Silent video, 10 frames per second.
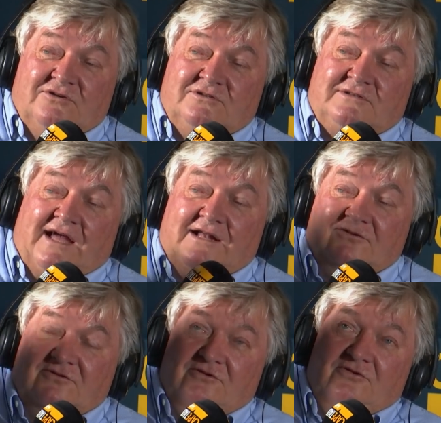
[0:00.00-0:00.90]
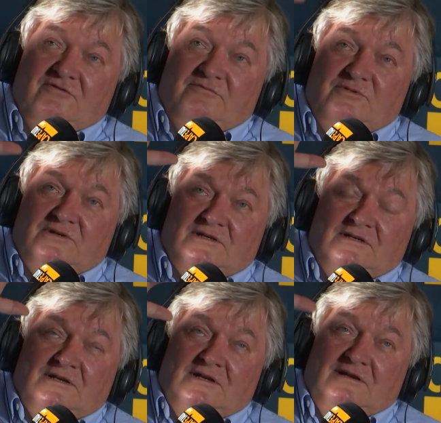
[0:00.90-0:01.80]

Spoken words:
got a tile to the roof, put a